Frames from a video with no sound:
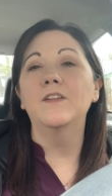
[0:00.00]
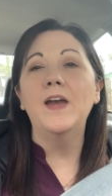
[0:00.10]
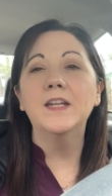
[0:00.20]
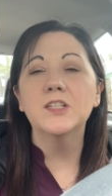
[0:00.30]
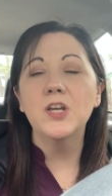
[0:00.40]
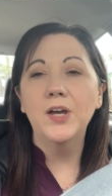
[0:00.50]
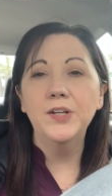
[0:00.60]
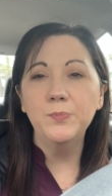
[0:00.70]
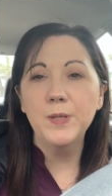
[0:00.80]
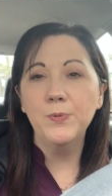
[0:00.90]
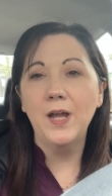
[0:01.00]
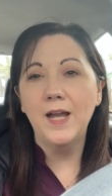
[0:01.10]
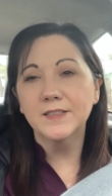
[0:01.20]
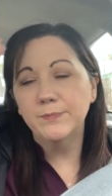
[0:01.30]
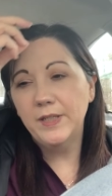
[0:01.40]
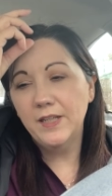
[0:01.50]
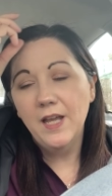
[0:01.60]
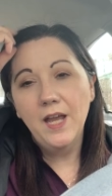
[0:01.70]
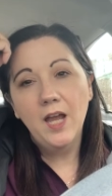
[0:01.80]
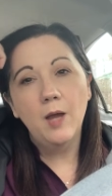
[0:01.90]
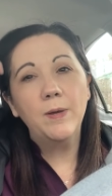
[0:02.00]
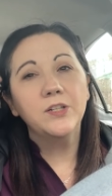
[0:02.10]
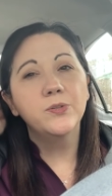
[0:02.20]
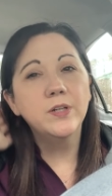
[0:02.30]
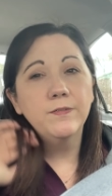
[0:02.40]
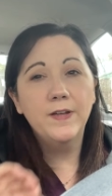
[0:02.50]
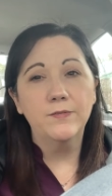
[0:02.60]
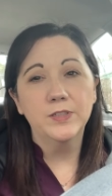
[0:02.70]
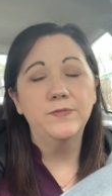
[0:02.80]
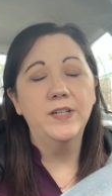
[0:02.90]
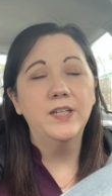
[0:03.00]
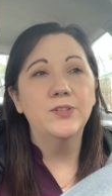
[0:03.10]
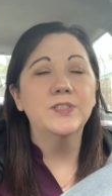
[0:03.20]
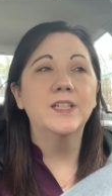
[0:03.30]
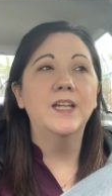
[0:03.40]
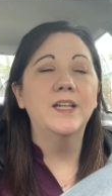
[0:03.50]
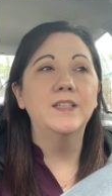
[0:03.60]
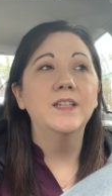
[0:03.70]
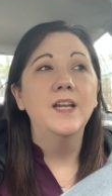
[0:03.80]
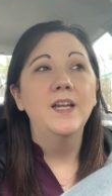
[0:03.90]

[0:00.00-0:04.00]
I've had a ton of people ask me about doing favorites videos again,